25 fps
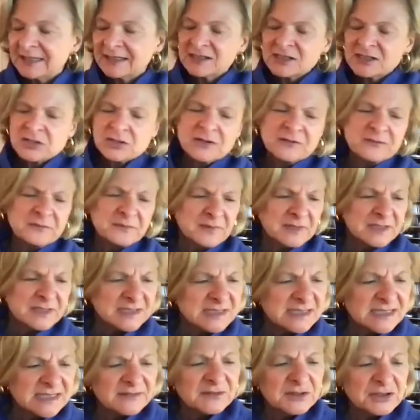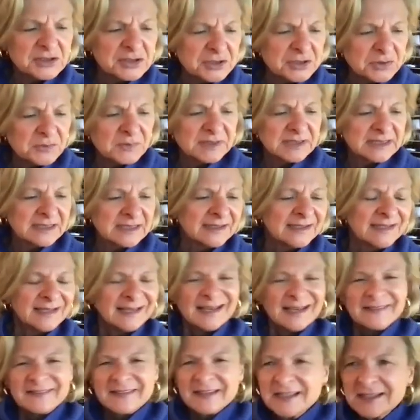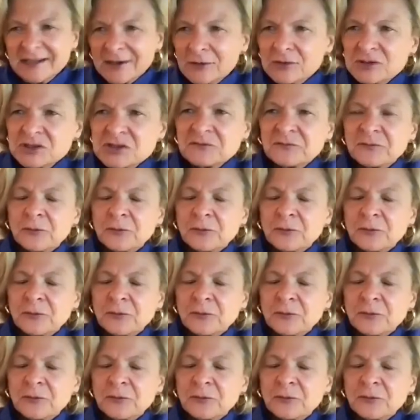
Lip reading: And I sort of conceived it too with the ghost